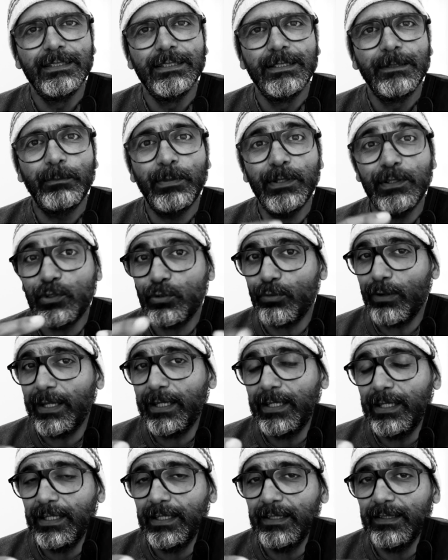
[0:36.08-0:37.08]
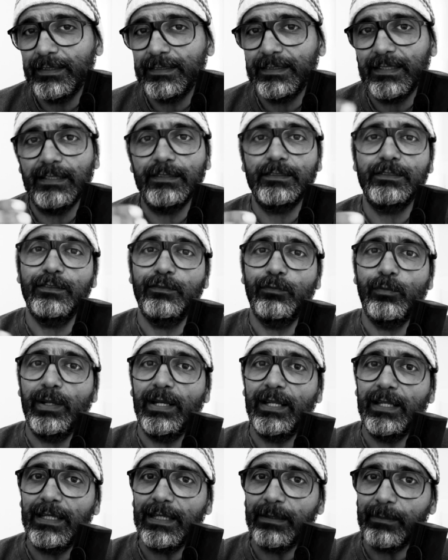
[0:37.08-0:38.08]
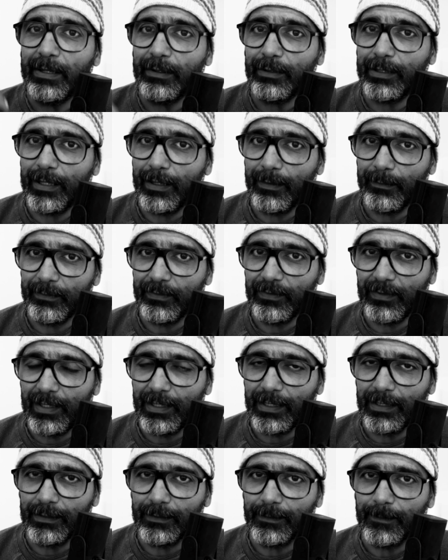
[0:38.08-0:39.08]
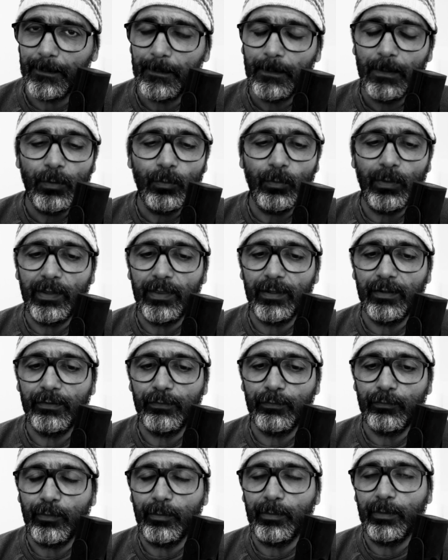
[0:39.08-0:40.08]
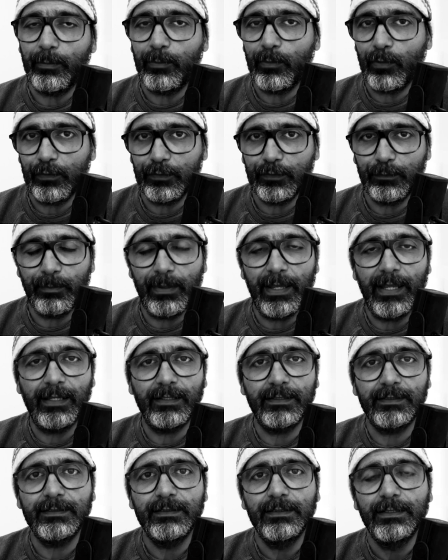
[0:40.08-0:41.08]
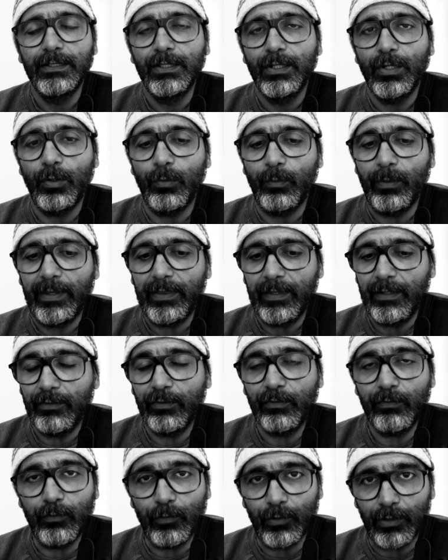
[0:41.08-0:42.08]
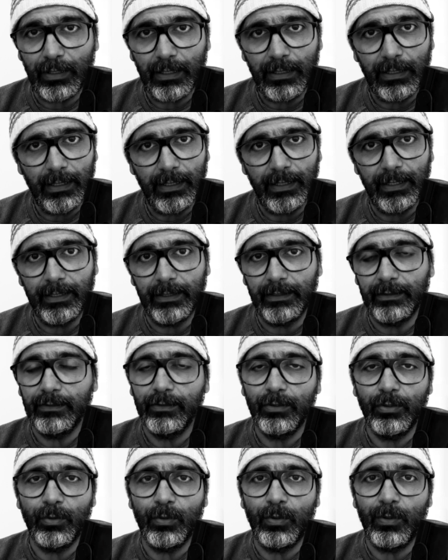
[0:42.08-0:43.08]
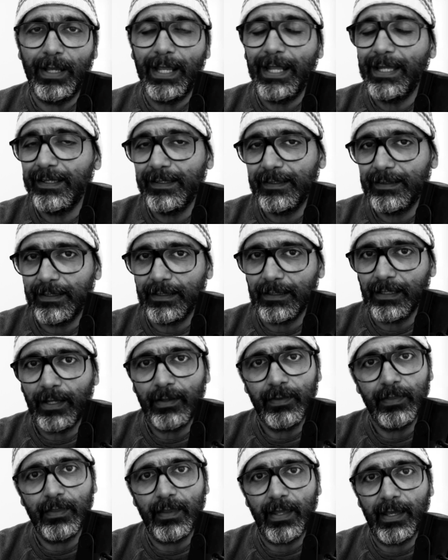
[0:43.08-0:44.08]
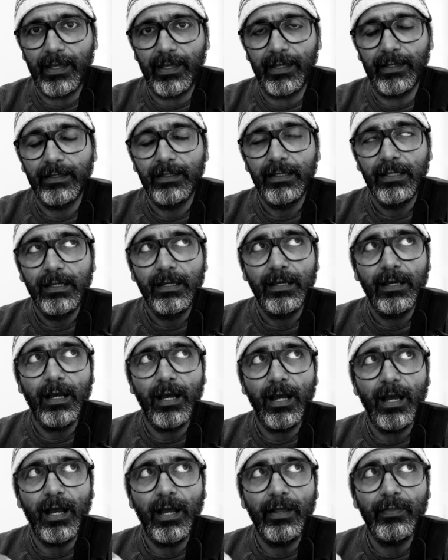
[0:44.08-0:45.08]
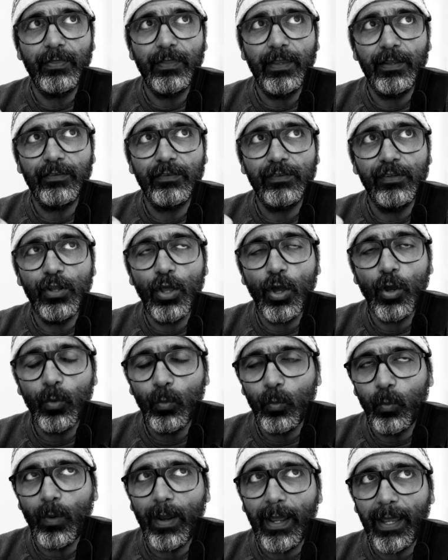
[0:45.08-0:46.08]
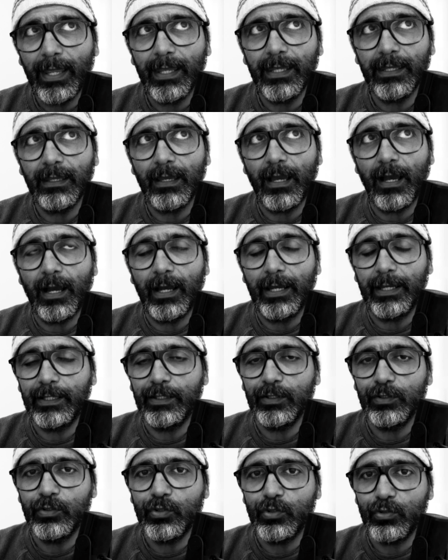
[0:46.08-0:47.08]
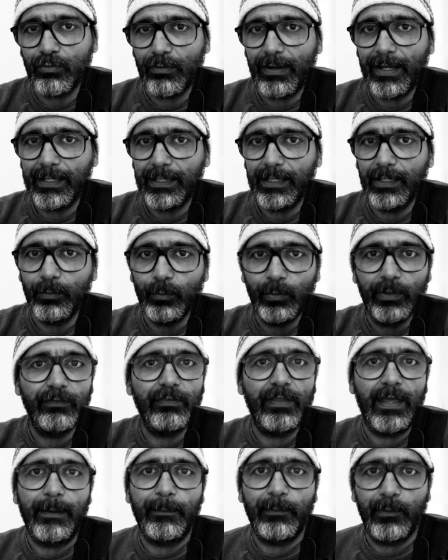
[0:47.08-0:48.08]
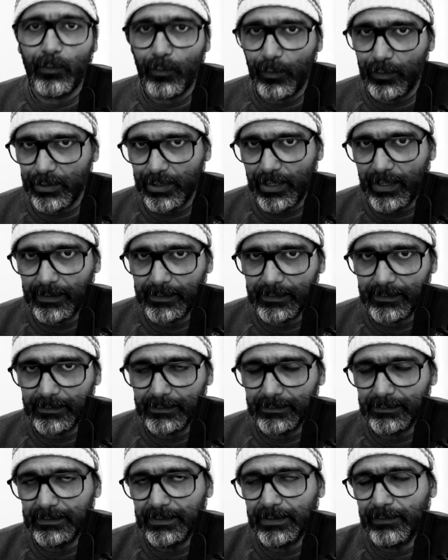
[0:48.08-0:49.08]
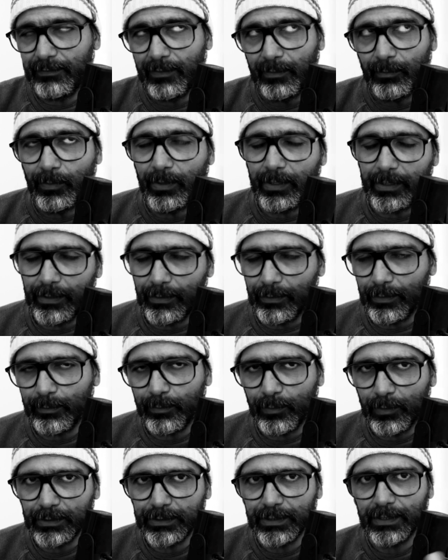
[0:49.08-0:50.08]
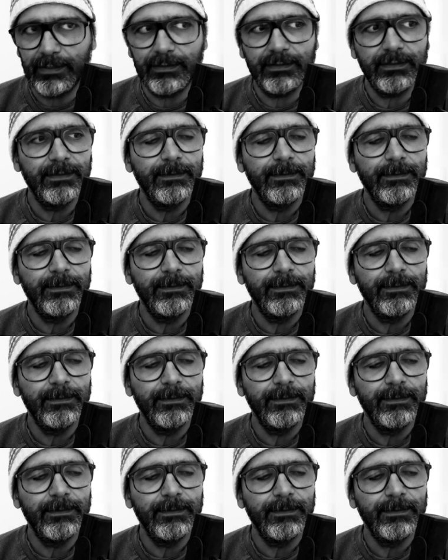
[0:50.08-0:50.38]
But tracking in a sense of when an email comes in, whether it's from a prospect or whether it's for a client or anything like that, there's no way I can track it with that project if I'm working on a project.